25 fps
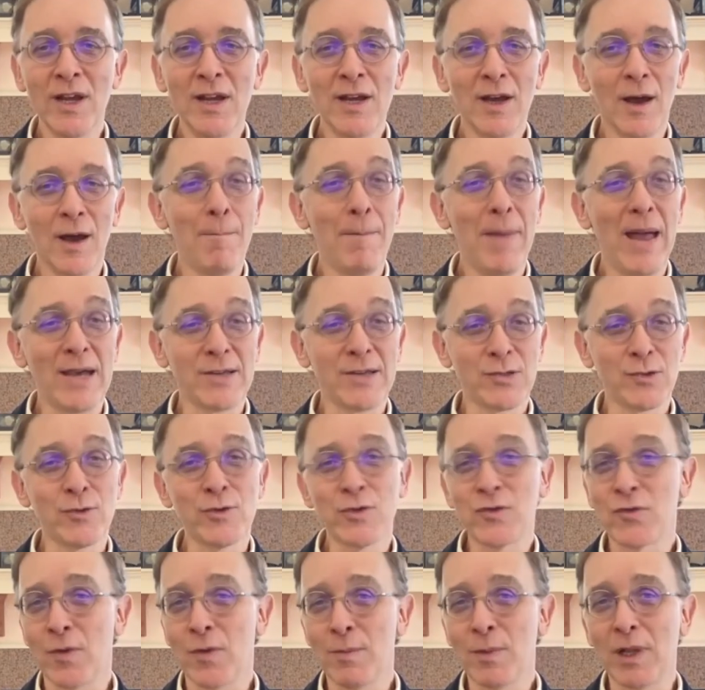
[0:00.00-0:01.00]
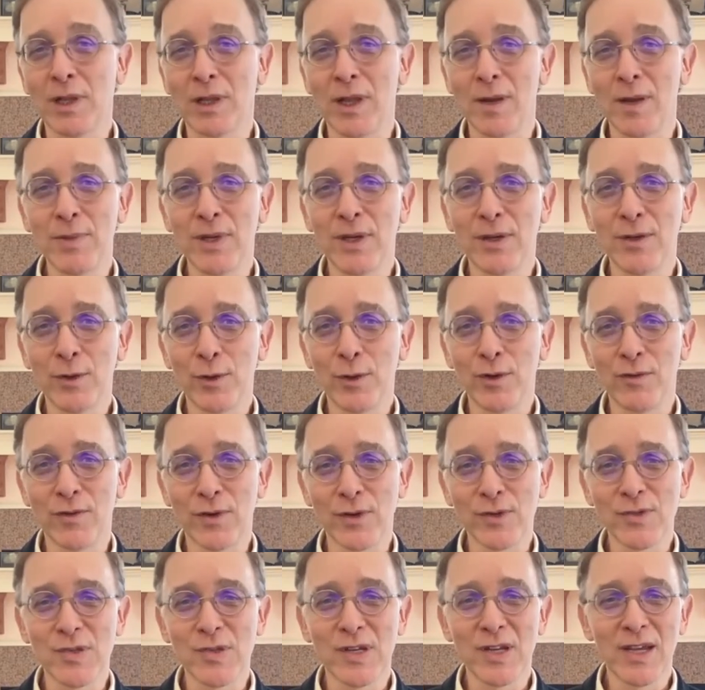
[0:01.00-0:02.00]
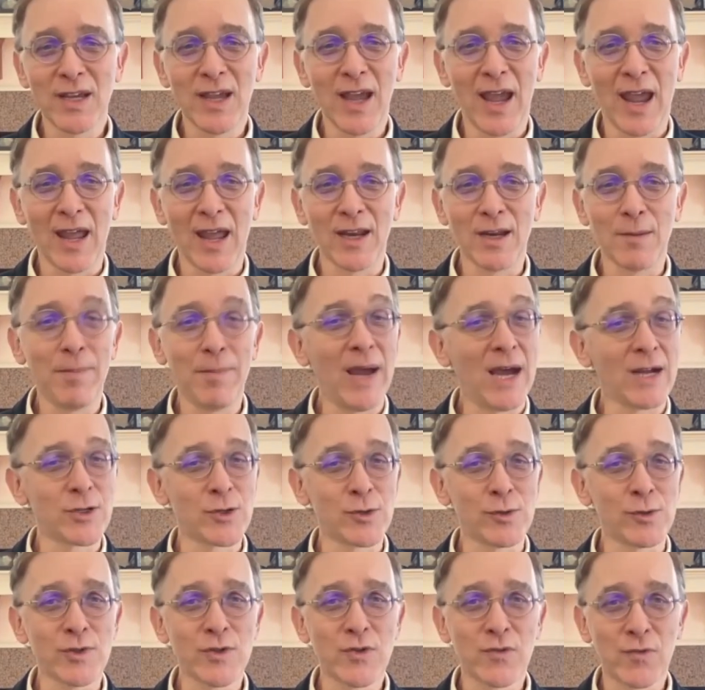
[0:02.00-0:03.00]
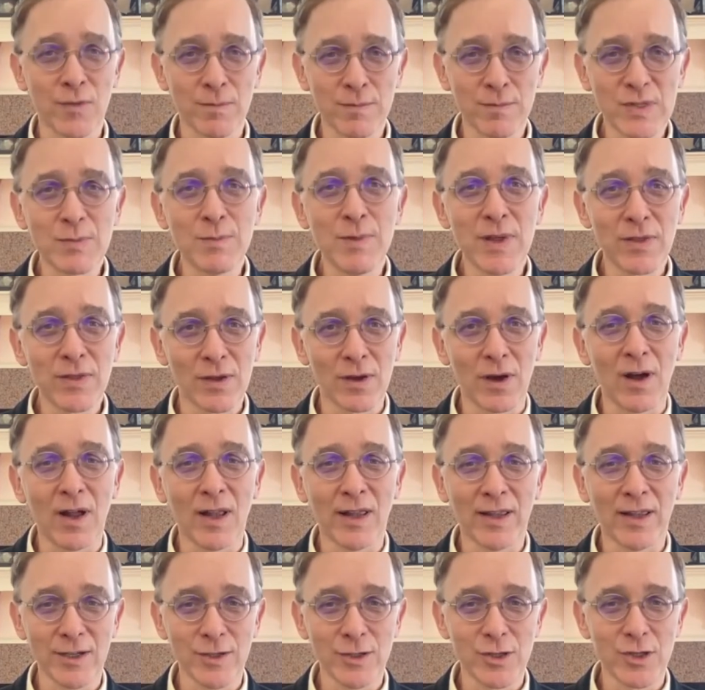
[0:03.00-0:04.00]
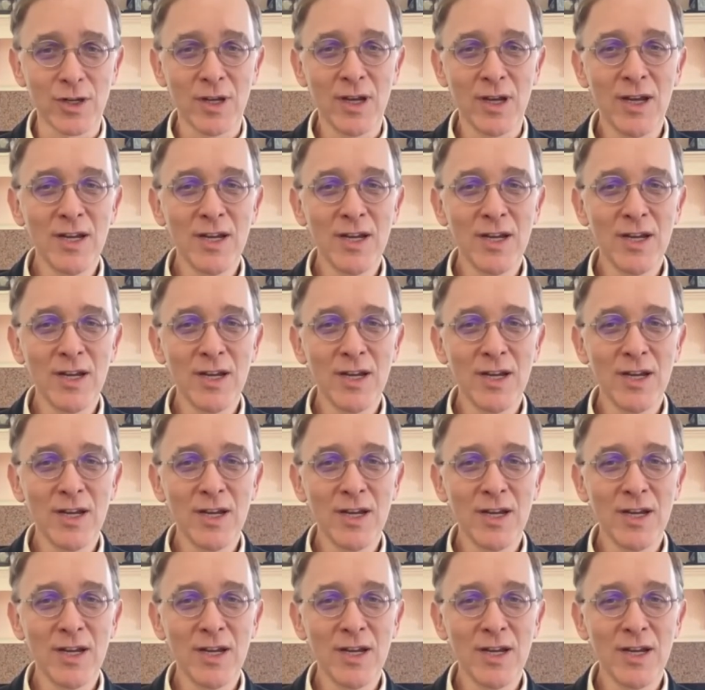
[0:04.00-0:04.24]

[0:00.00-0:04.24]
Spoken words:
a master's from Columbia University, and a bachelor's from Smith College.